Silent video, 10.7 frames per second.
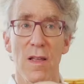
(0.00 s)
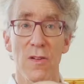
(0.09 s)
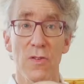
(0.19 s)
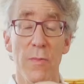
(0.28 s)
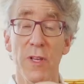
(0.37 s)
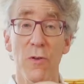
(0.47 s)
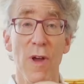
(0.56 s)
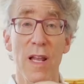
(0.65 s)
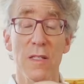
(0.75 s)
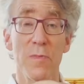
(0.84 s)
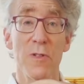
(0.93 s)
Some of the
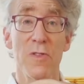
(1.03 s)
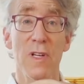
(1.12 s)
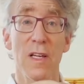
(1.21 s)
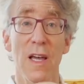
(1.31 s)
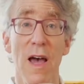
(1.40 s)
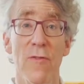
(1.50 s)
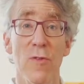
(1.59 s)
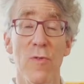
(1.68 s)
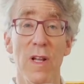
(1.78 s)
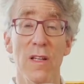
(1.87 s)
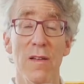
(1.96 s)
greatest music ever
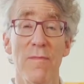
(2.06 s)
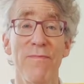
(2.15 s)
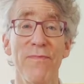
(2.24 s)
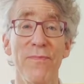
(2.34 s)
written